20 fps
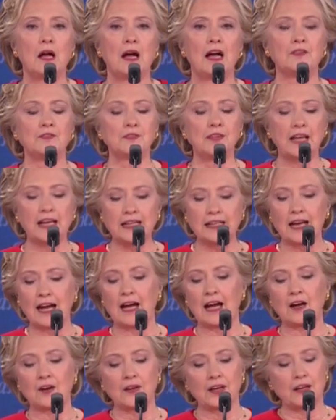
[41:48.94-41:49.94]
I've laid
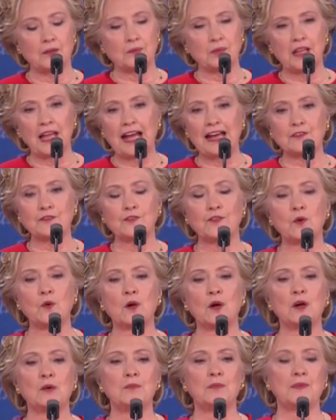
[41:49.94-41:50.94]
out a
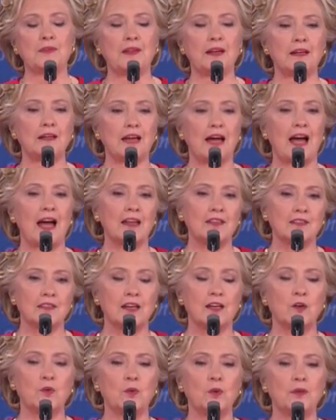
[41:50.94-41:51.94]
platform that I
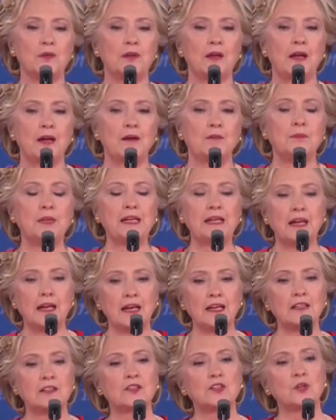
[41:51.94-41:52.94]
think would
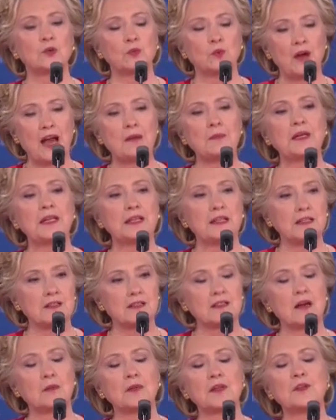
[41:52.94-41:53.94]
begin to remedy
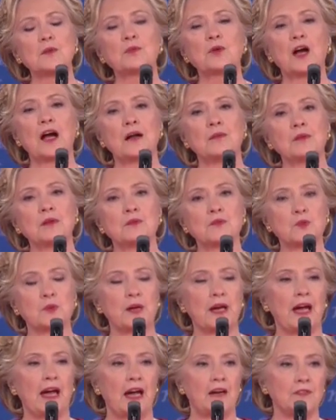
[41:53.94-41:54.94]
some of the problems
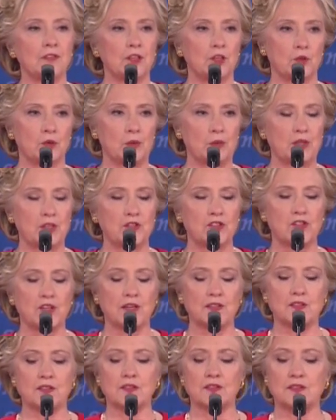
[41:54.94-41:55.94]
we have in the criminal
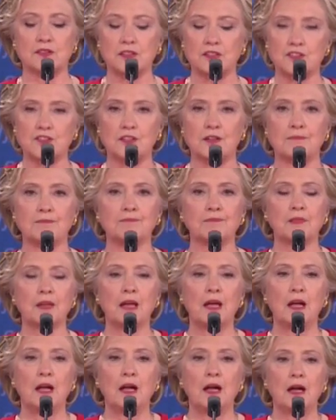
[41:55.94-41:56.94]
justice system.
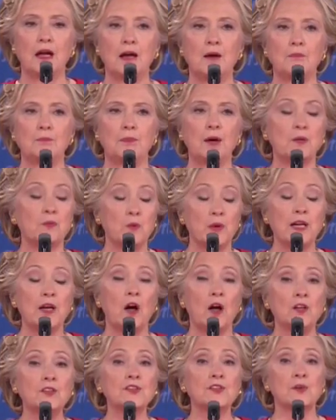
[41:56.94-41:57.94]
But we
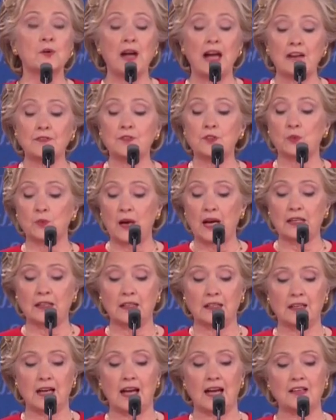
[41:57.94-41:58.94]
also have to
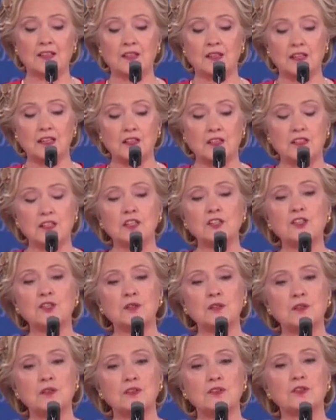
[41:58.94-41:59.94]
recognize, in
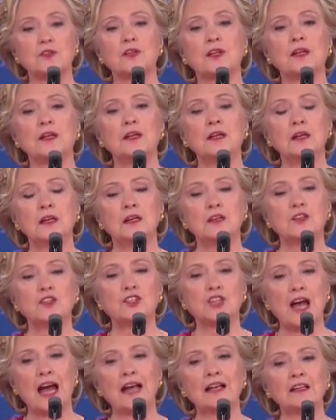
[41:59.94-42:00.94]
addition to the
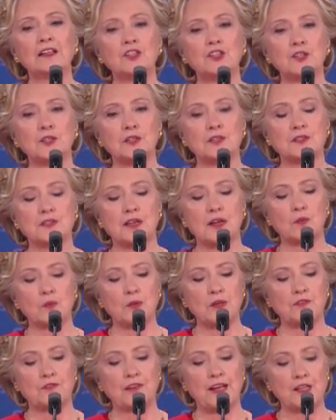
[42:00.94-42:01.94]
challenges that
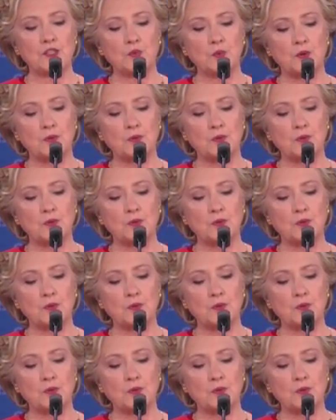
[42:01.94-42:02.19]
we face